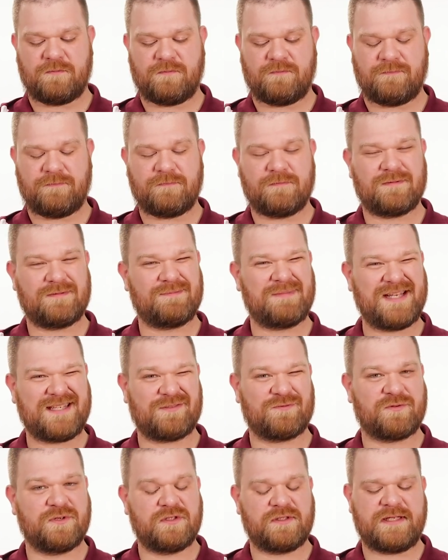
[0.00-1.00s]
It makes
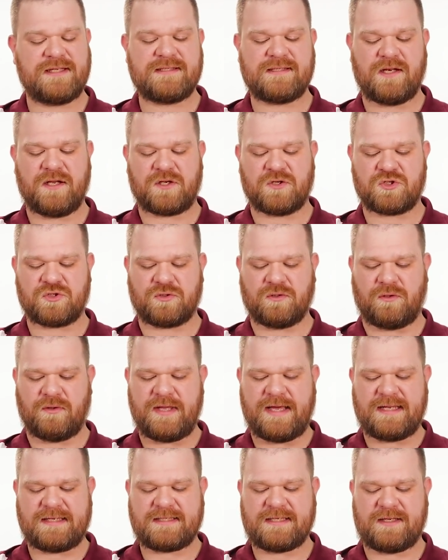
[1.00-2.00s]
it real easy to control
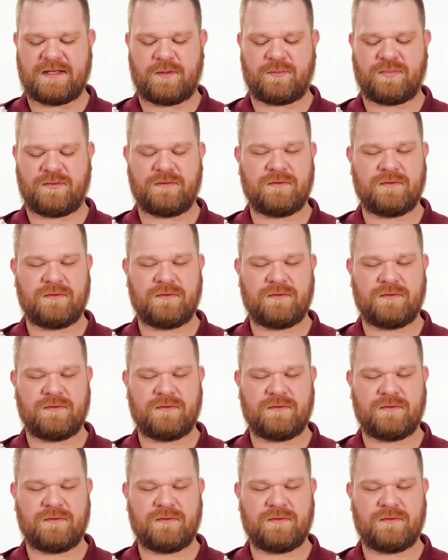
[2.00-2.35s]
that tip,